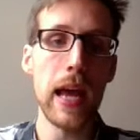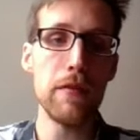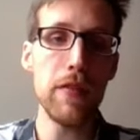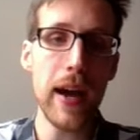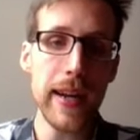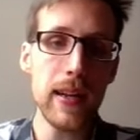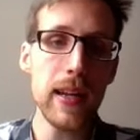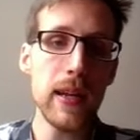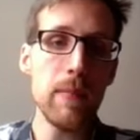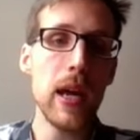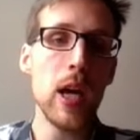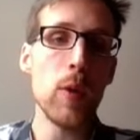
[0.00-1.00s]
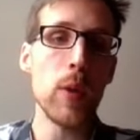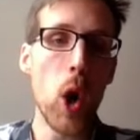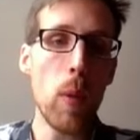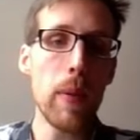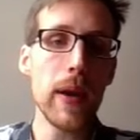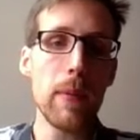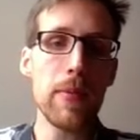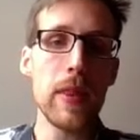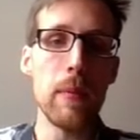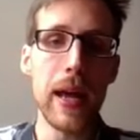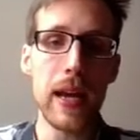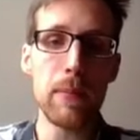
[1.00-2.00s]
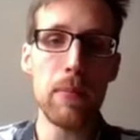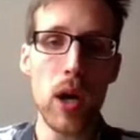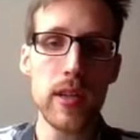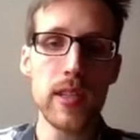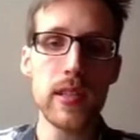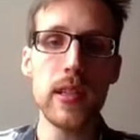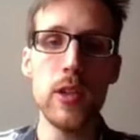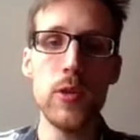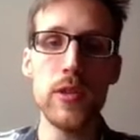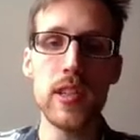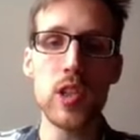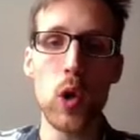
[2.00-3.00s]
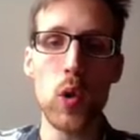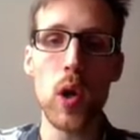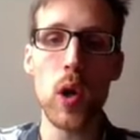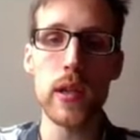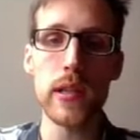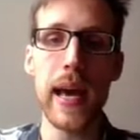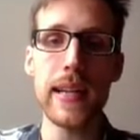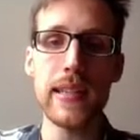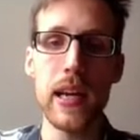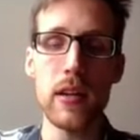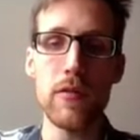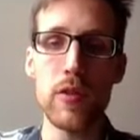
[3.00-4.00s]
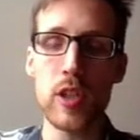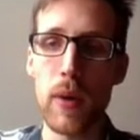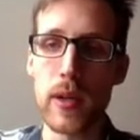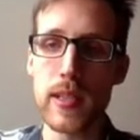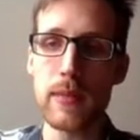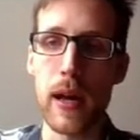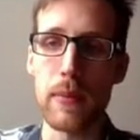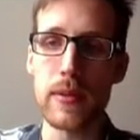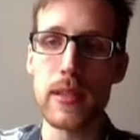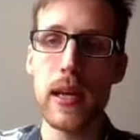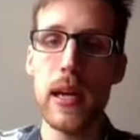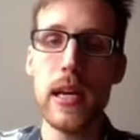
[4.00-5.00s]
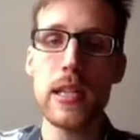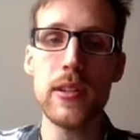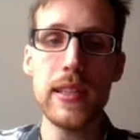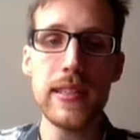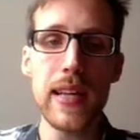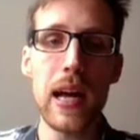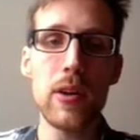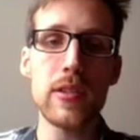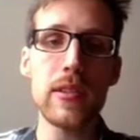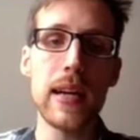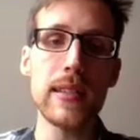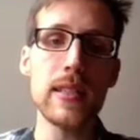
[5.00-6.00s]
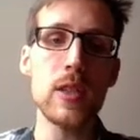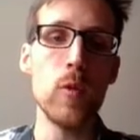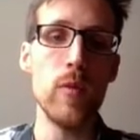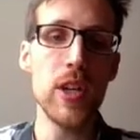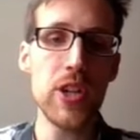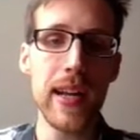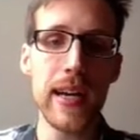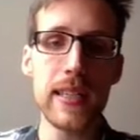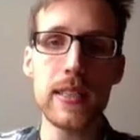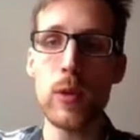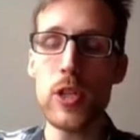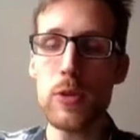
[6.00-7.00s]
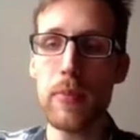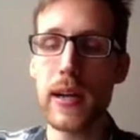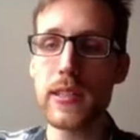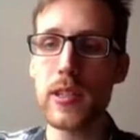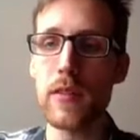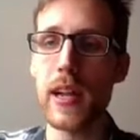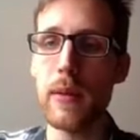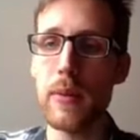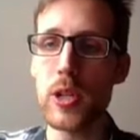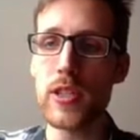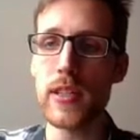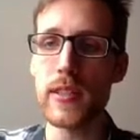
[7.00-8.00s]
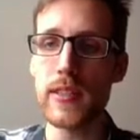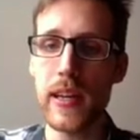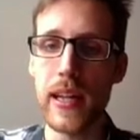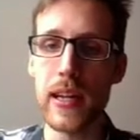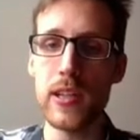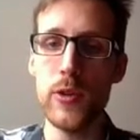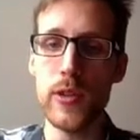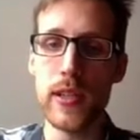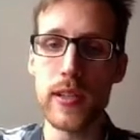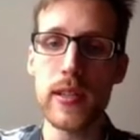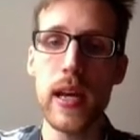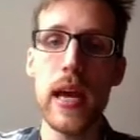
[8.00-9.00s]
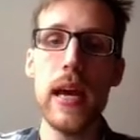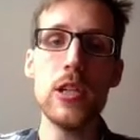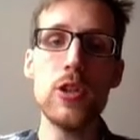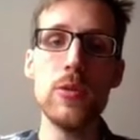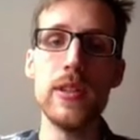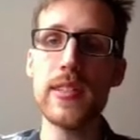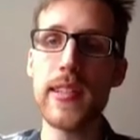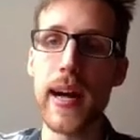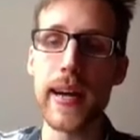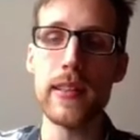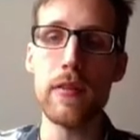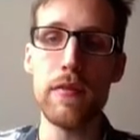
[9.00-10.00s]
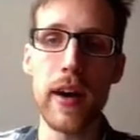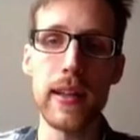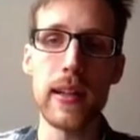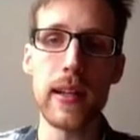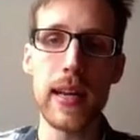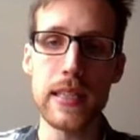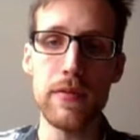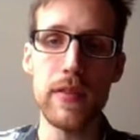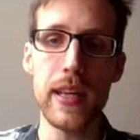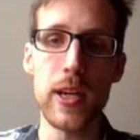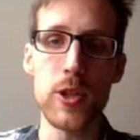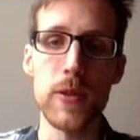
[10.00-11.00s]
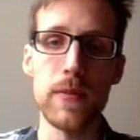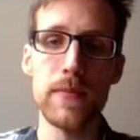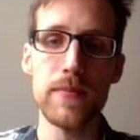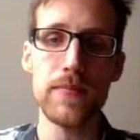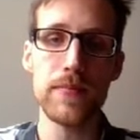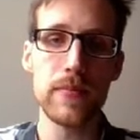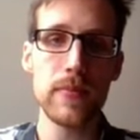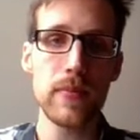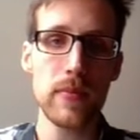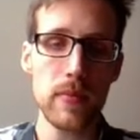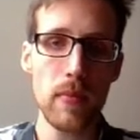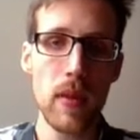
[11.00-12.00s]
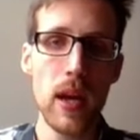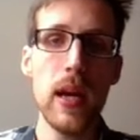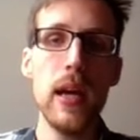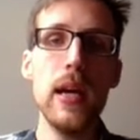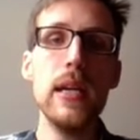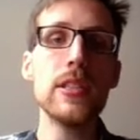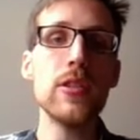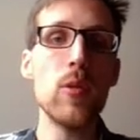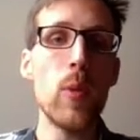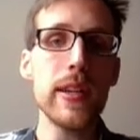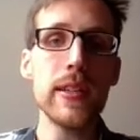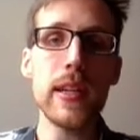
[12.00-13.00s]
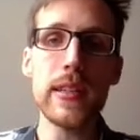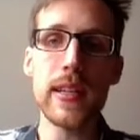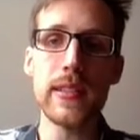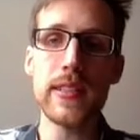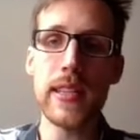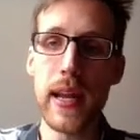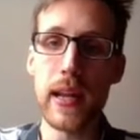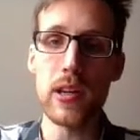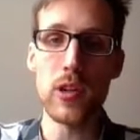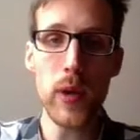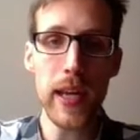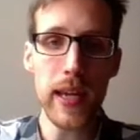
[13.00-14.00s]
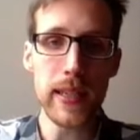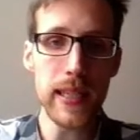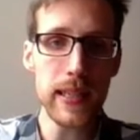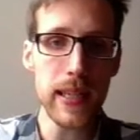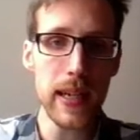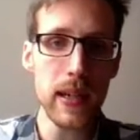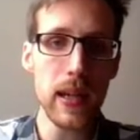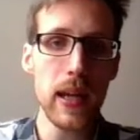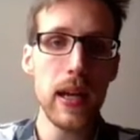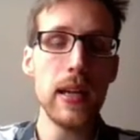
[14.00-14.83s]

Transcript: And finally, we open up the black box using so-called attentive response maps. So this allows us to visualize which parts of an image the CNN uses to decide the final classification. So what is a CNN doing in detail?